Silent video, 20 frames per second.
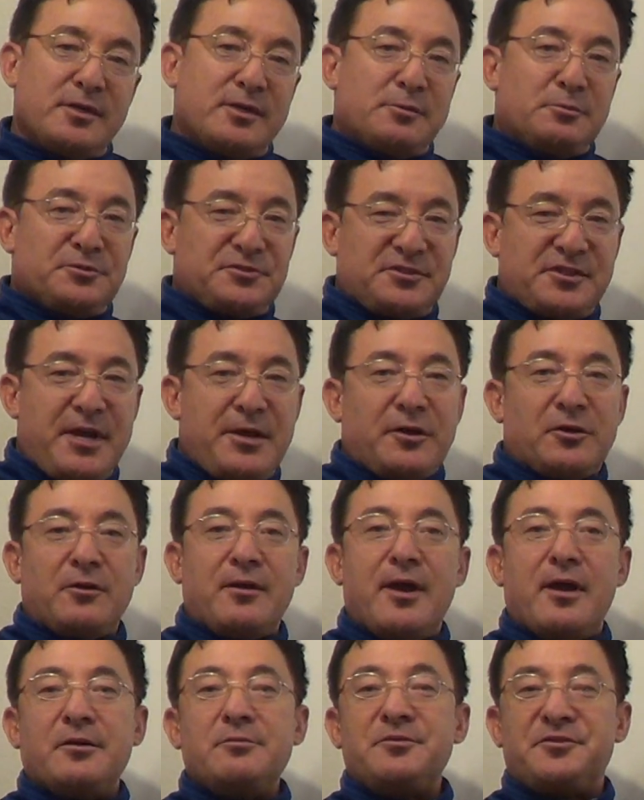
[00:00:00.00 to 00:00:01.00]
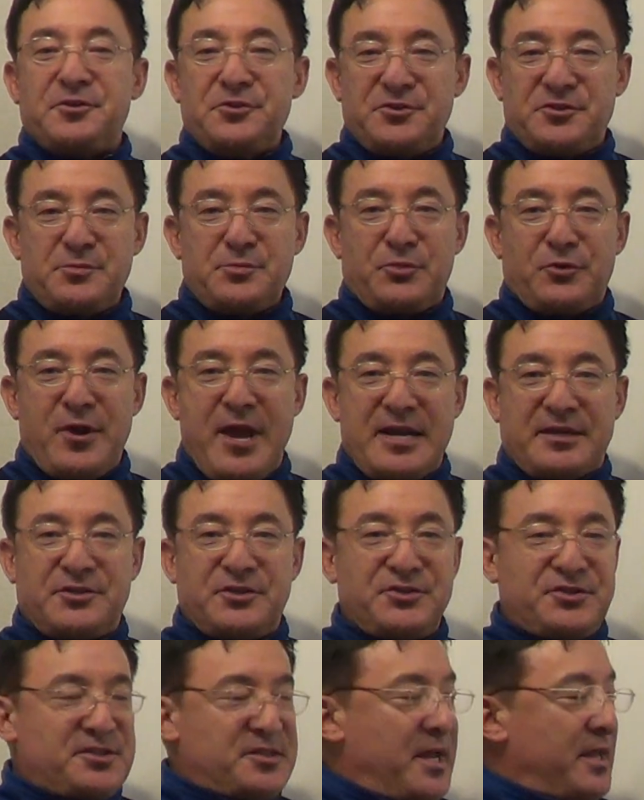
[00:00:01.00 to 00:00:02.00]
We'll sail around, do some
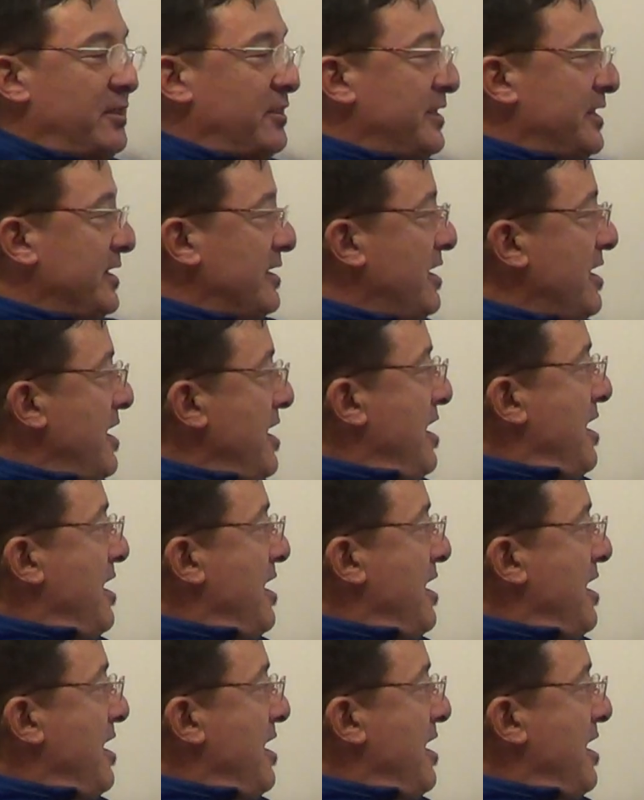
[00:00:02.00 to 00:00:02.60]
practice sailing.